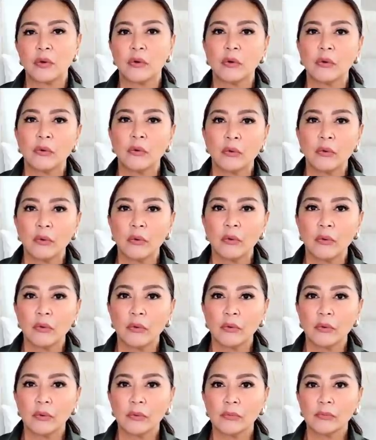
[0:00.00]

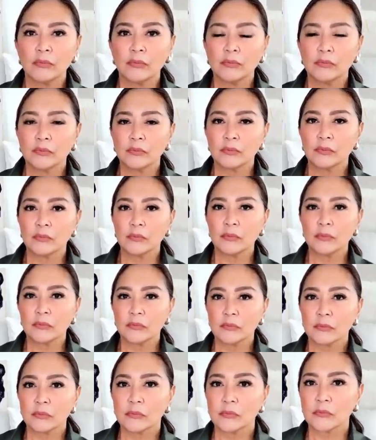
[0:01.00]

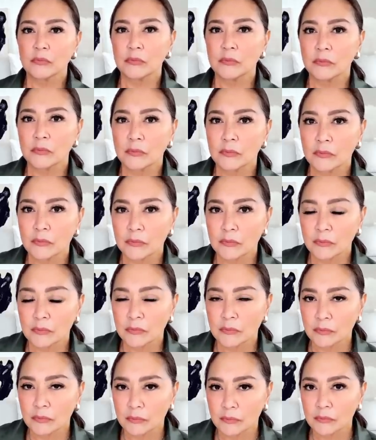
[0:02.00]

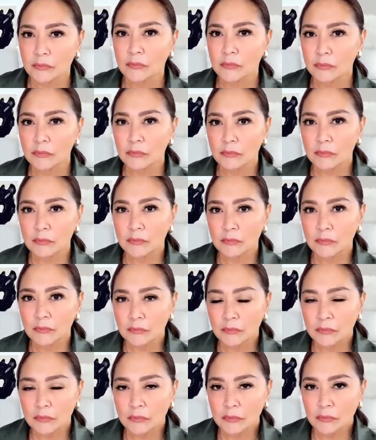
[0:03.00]

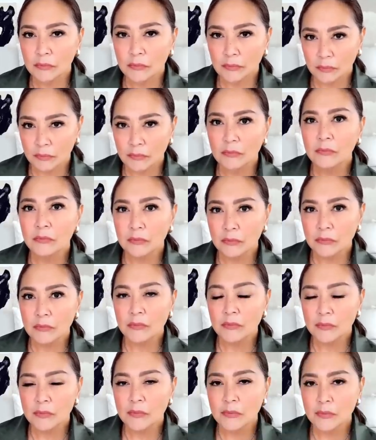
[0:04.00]

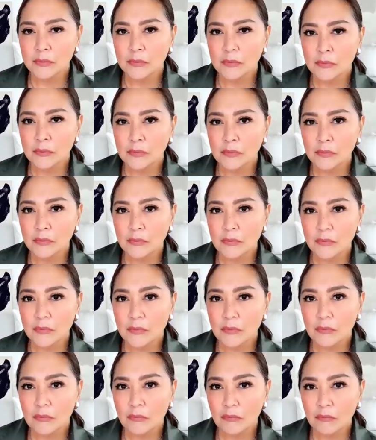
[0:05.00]

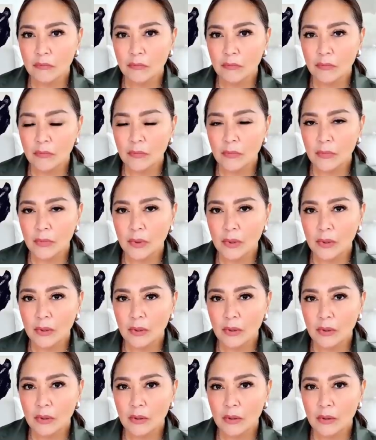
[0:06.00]

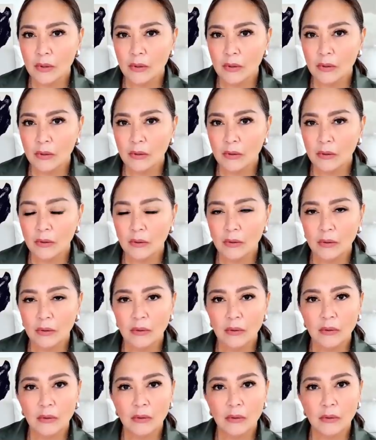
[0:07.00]
[no speech]